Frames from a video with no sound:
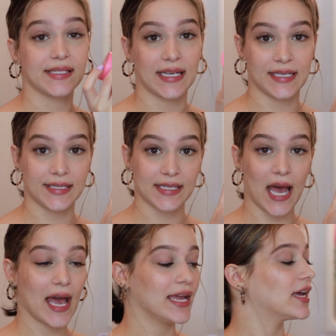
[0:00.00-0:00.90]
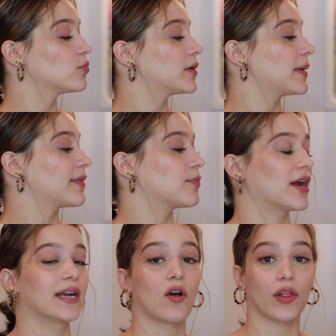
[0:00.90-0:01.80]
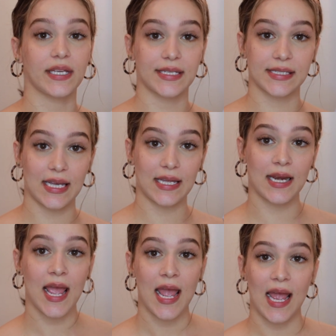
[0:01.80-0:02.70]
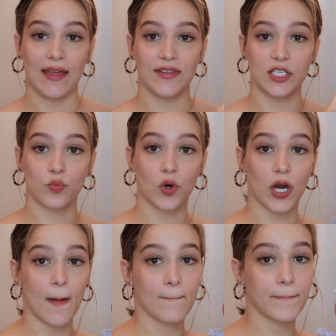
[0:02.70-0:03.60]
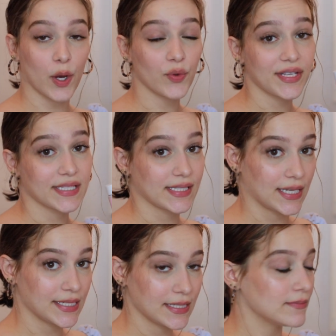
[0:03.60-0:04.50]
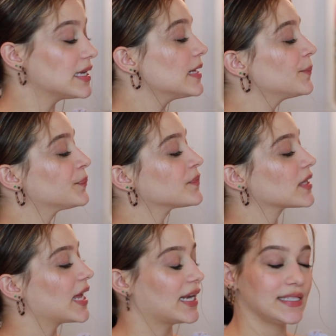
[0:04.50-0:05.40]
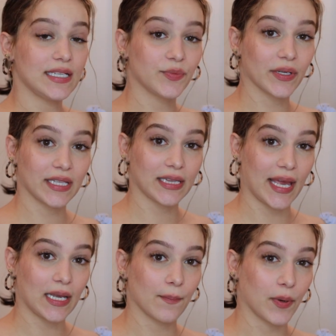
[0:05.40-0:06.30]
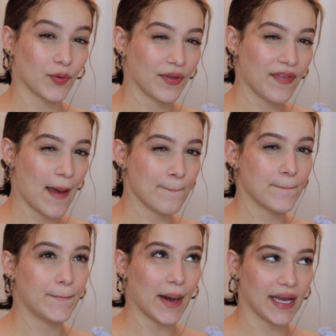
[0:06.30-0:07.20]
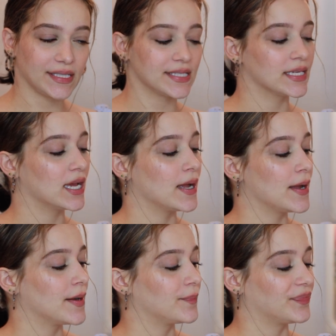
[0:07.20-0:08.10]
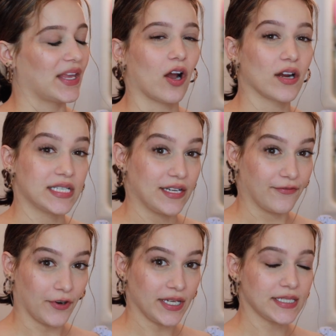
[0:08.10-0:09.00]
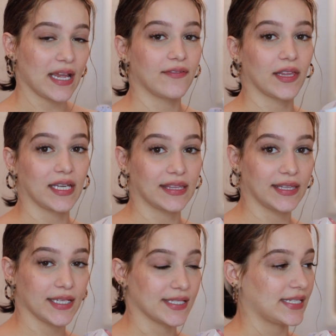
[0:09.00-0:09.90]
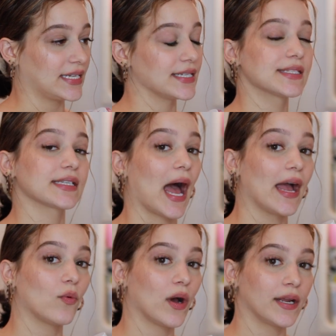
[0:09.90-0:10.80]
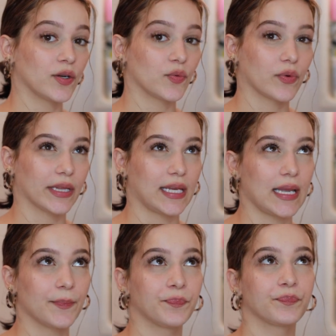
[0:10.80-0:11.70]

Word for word: Sand and Sky and one by the brand Alya Skin, and these were both sent to me, and I did really like both of them, but they are different. I feel like the Sand and Sky one really